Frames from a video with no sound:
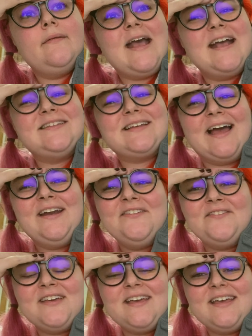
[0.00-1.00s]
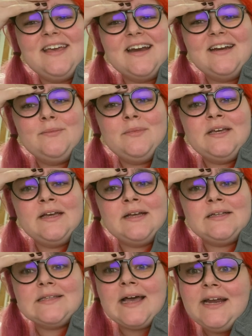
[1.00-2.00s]
it's kind of getting me
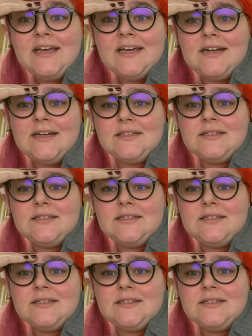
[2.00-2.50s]
excited